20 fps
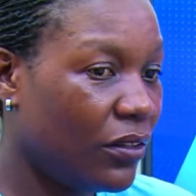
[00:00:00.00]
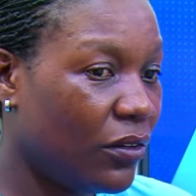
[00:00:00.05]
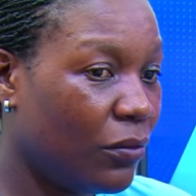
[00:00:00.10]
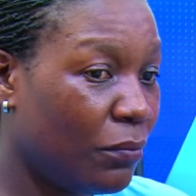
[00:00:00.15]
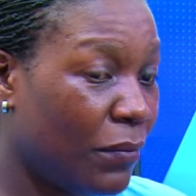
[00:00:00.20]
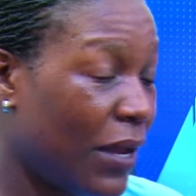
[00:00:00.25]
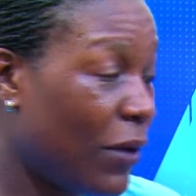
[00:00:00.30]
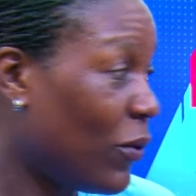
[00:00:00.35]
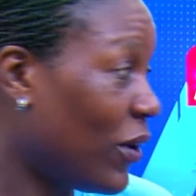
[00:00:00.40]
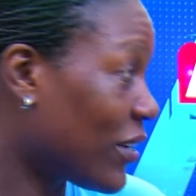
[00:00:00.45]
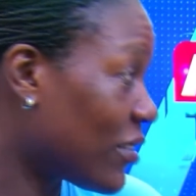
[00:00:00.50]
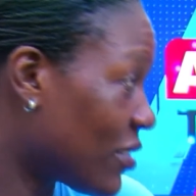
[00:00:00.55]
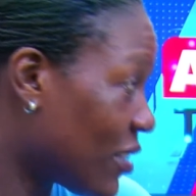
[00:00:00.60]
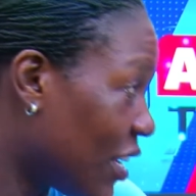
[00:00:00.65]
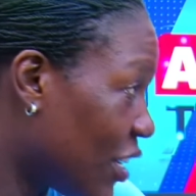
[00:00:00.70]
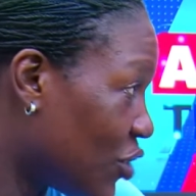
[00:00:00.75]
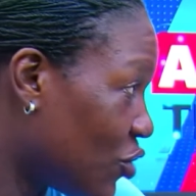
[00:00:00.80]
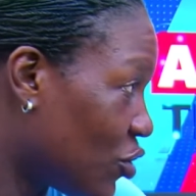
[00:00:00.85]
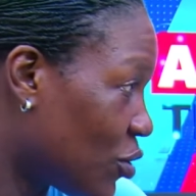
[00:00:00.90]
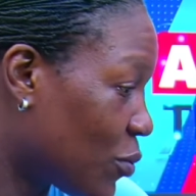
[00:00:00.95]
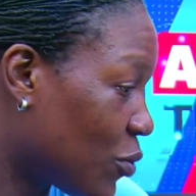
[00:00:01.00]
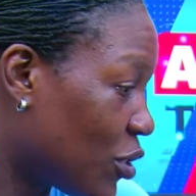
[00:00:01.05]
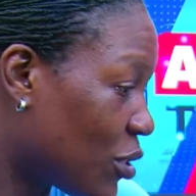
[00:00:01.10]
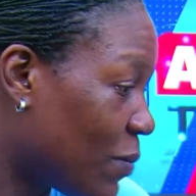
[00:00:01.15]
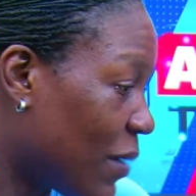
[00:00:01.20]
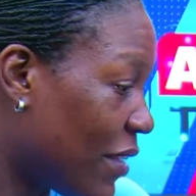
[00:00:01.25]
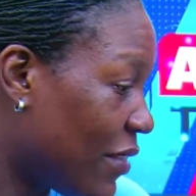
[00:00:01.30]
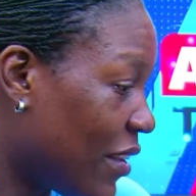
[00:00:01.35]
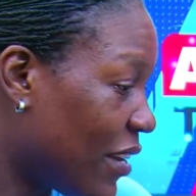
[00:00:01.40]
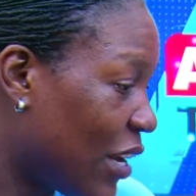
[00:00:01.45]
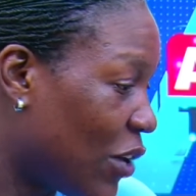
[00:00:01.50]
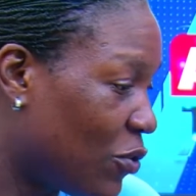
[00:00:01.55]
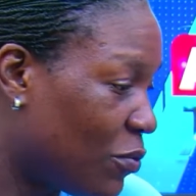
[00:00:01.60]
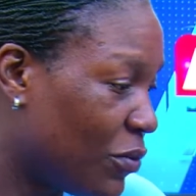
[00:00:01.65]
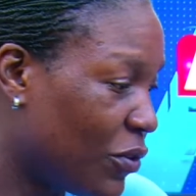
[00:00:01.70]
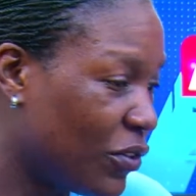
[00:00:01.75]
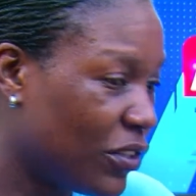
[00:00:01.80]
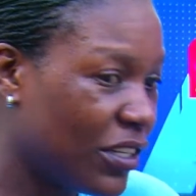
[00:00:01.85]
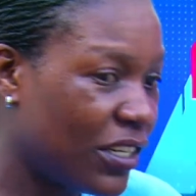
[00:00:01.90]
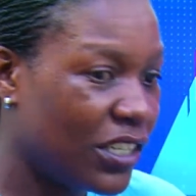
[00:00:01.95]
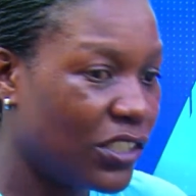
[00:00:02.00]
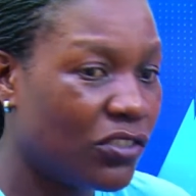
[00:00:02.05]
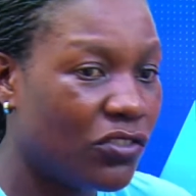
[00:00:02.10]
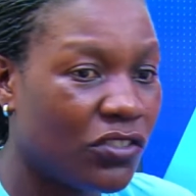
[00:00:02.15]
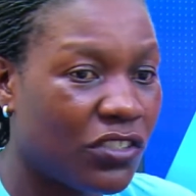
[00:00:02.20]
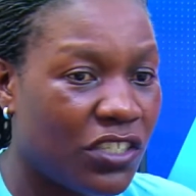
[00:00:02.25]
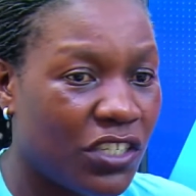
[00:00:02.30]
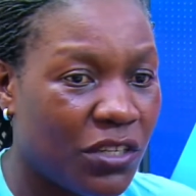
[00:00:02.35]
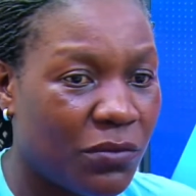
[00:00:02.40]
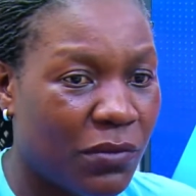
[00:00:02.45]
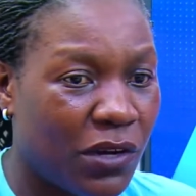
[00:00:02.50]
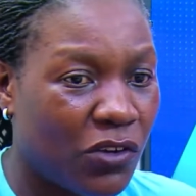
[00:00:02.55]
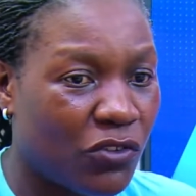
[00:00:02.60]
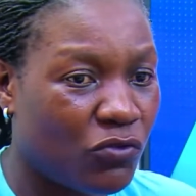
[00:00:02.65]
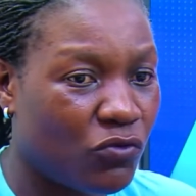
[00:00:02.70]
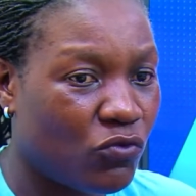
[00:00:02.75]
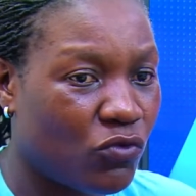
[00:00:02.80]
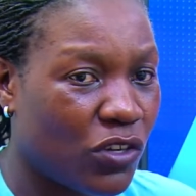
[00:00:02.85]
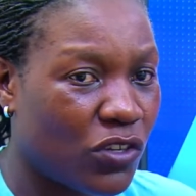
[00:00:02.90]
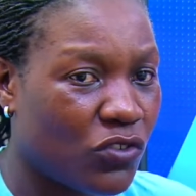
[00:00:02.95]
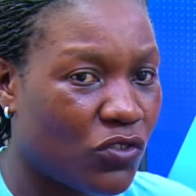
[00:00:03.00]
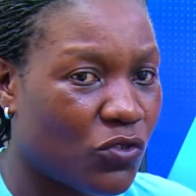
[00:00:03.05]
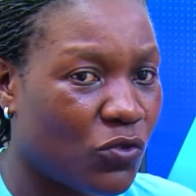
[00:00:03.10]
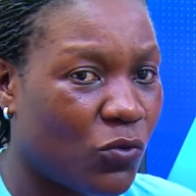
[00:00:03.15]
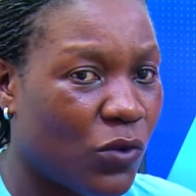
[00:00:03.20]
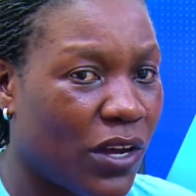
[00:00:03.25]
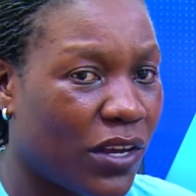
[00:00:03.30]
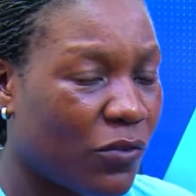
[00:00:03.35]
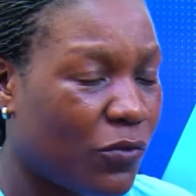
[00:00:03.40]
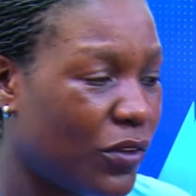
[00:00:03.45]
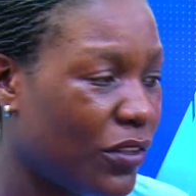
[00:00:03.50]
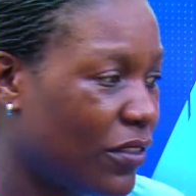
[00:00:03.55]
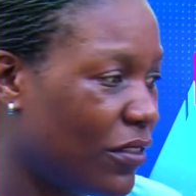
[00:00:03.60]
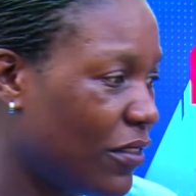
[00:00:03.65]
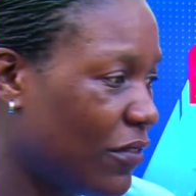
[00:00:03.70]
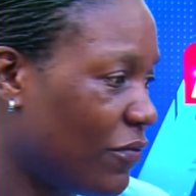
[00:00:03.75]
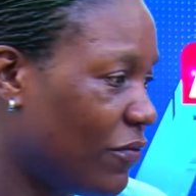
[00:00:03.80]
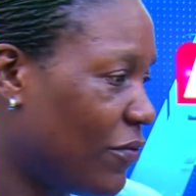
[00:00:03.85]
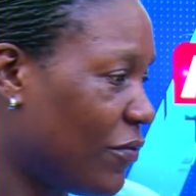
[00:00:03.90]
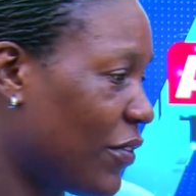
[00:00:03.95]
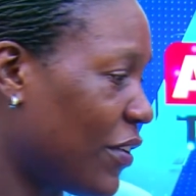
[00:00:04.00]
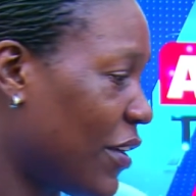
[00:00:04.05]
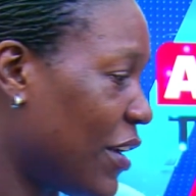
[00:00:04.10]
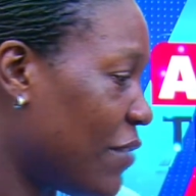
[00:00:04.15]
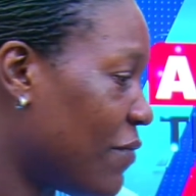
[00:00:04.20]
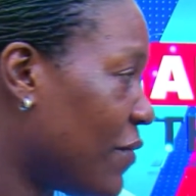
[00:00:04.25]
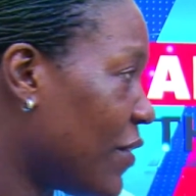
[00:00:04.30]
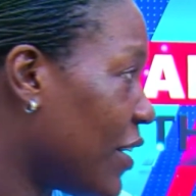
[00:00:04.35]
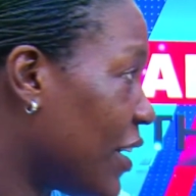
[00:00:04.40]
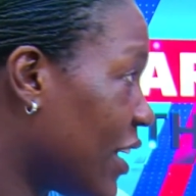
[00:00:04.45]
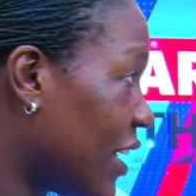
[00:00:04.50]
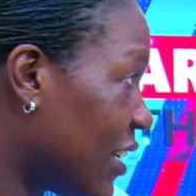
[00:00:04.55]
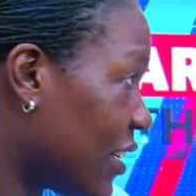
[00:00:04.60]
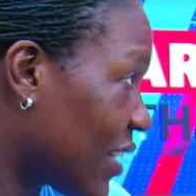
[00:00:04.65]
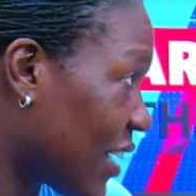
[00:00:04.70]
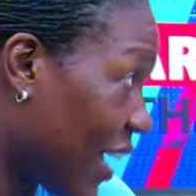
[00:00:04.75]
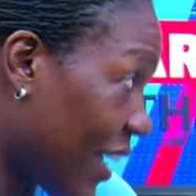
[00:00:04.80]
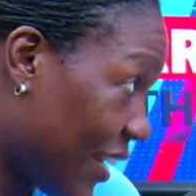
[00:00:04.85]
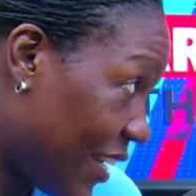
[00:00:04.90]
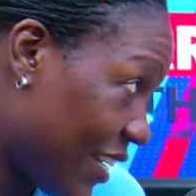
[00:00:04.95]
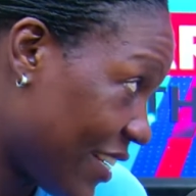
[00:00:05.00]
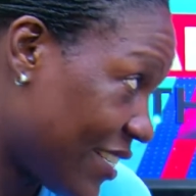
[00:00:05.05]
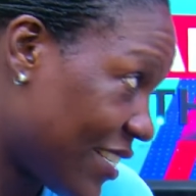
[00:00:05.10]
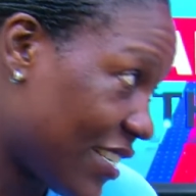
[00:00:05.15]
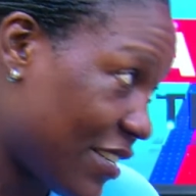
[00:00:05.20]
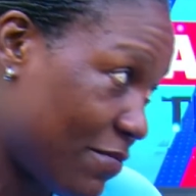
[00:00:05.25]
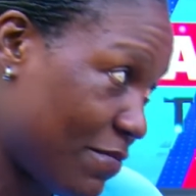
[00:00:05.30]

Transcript: my work schedules, because by then I would be on the national team. I used to work with FNL Kinetic